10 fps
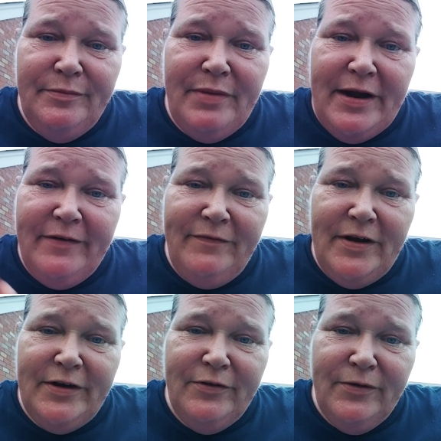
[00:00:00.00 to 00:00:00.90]
bag of
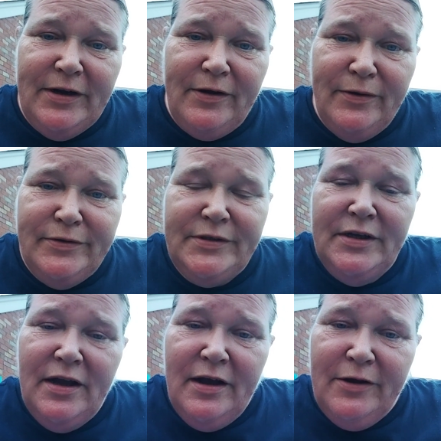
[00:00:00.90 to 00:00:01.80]
fucking Doritos,
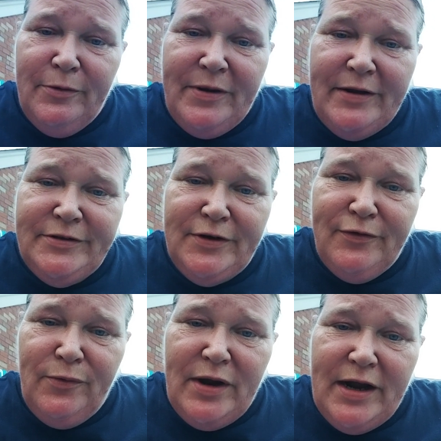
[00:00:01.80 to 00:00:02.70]
100 pounds
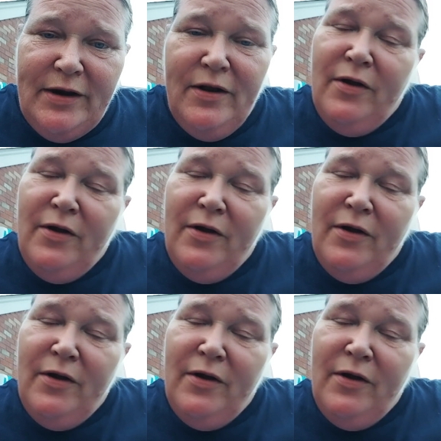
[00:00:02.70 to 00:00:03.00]
overweight,